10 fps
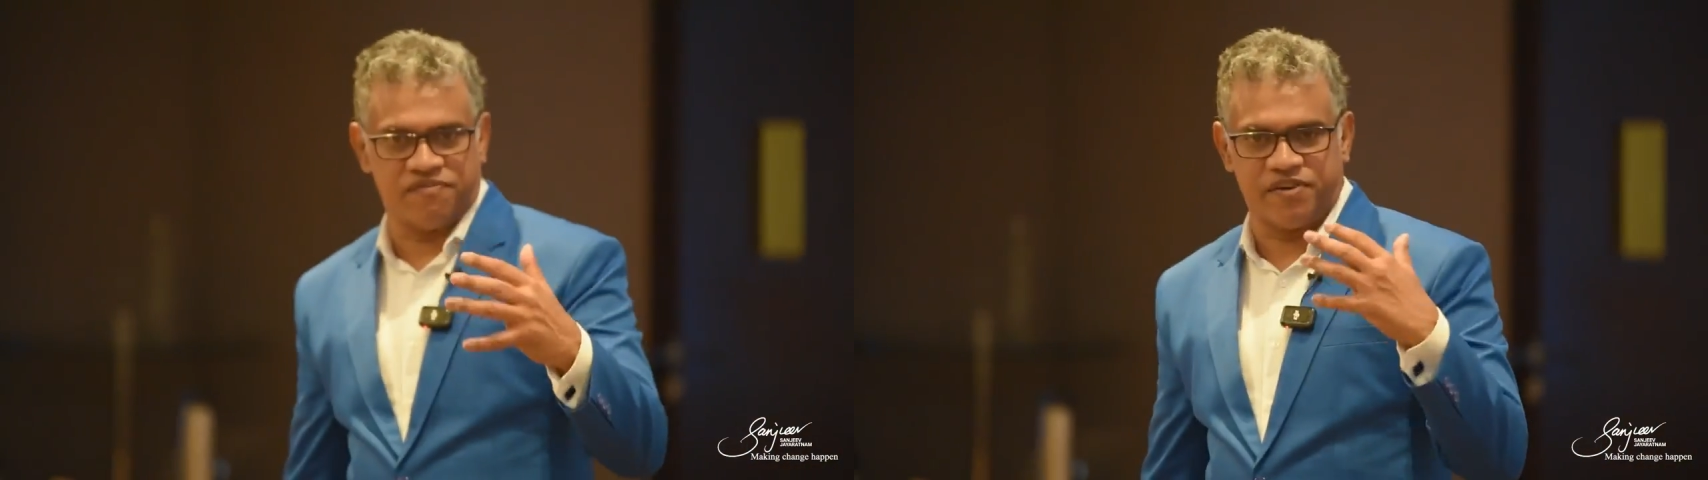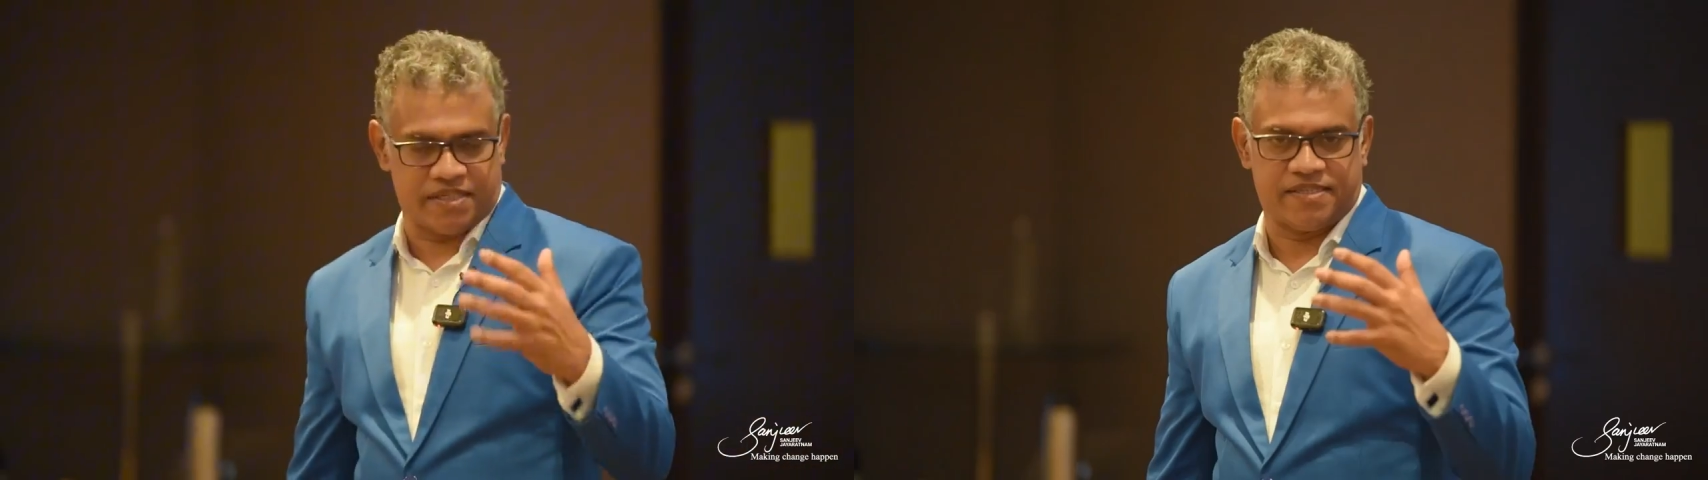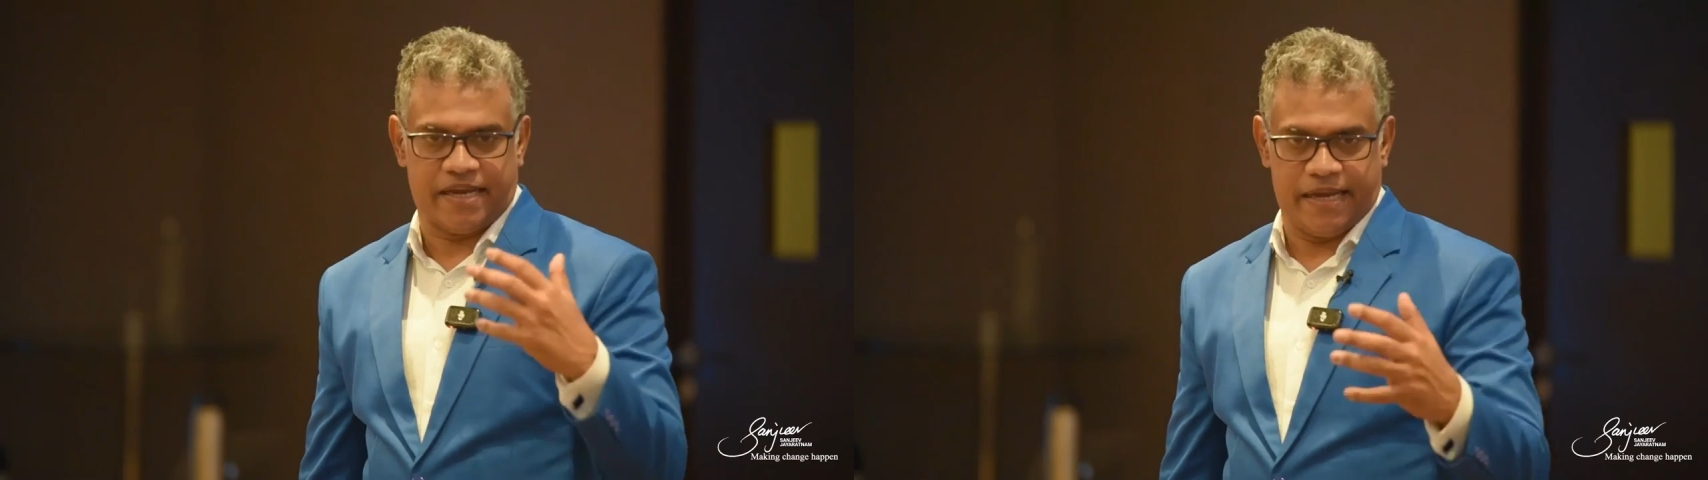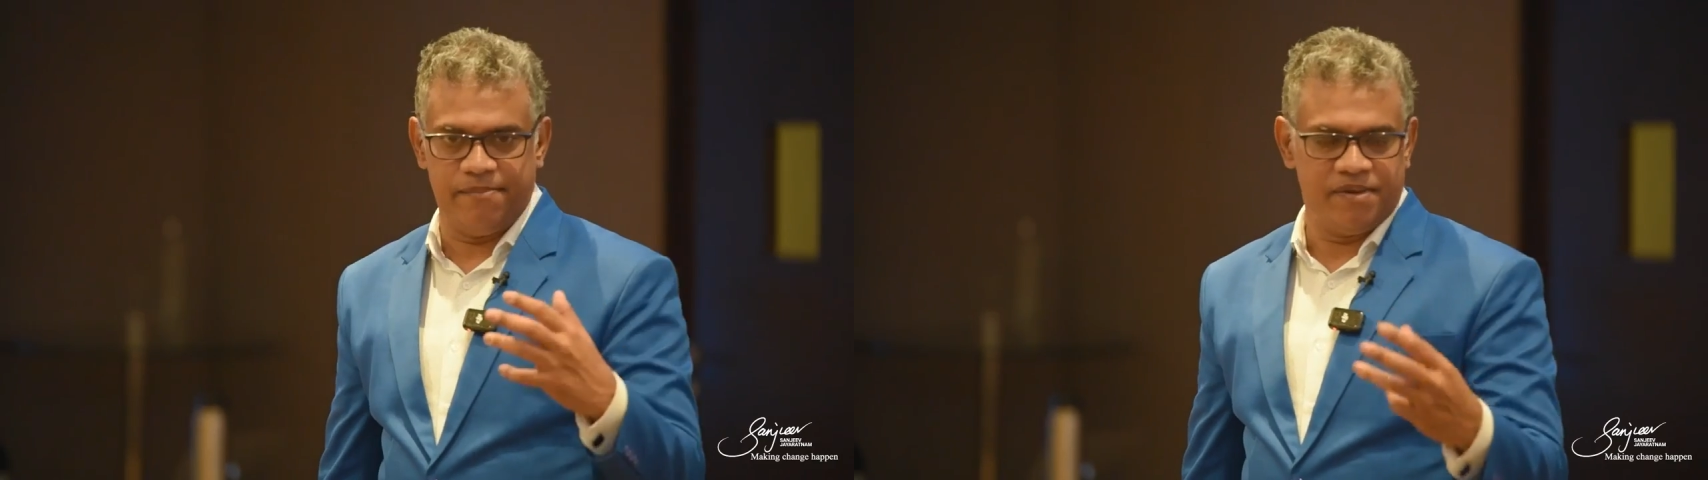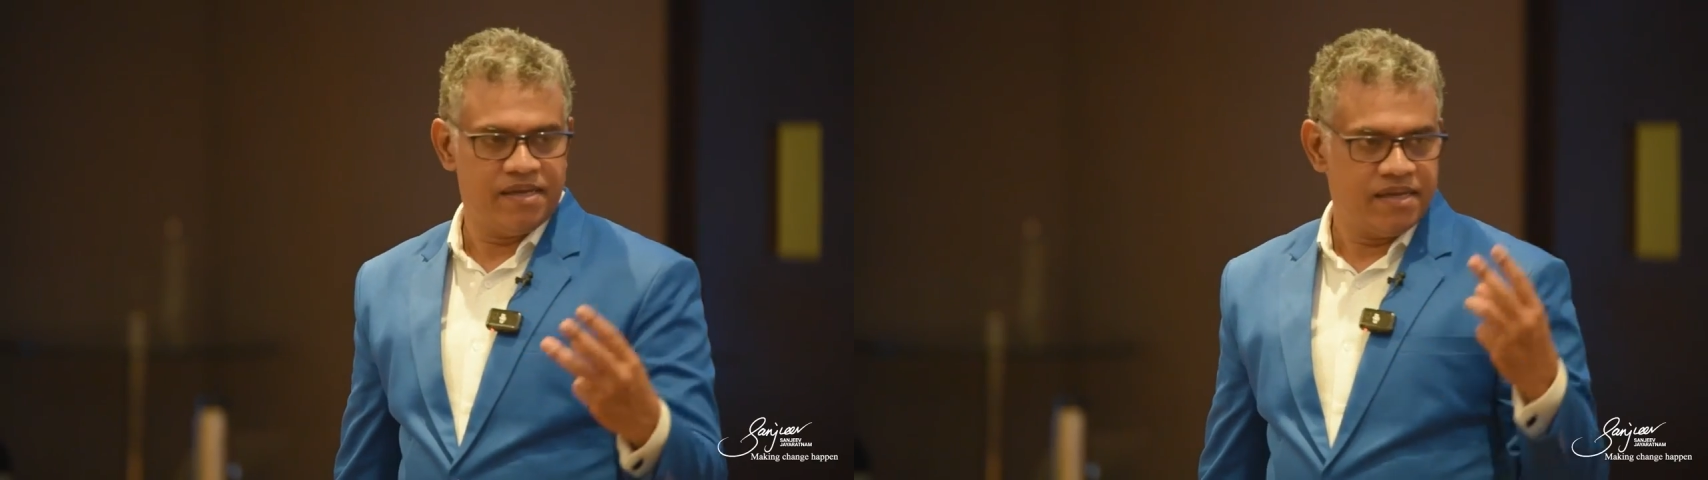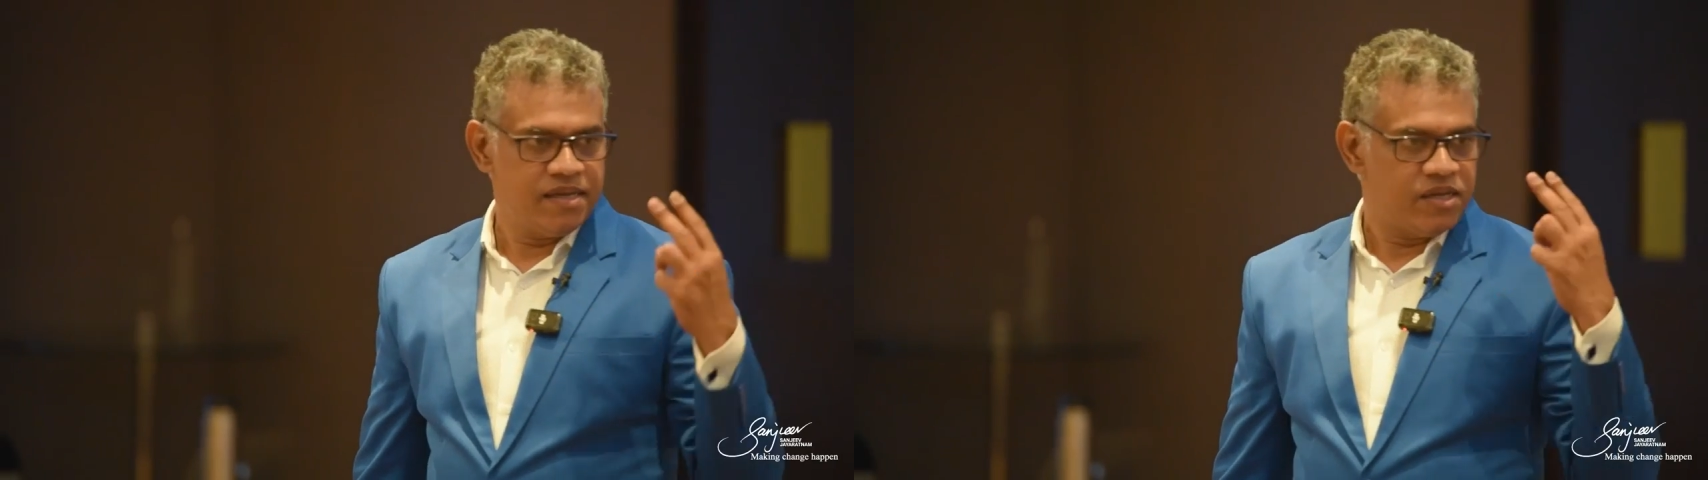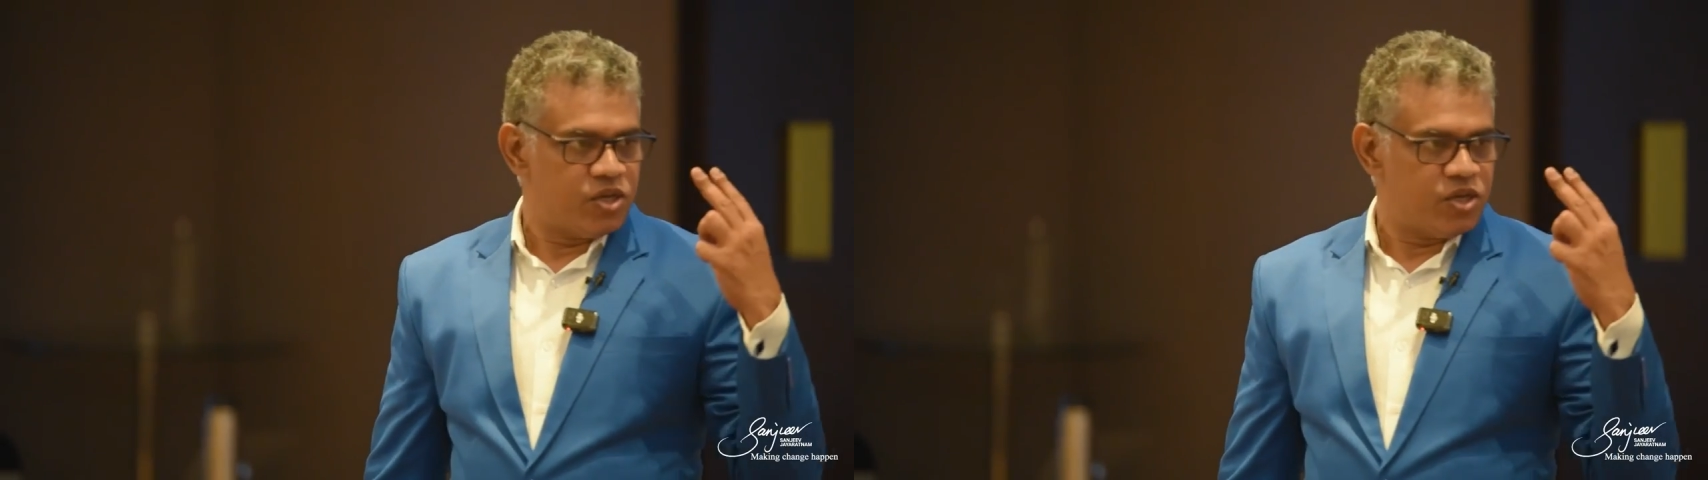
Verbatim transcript: for the first time,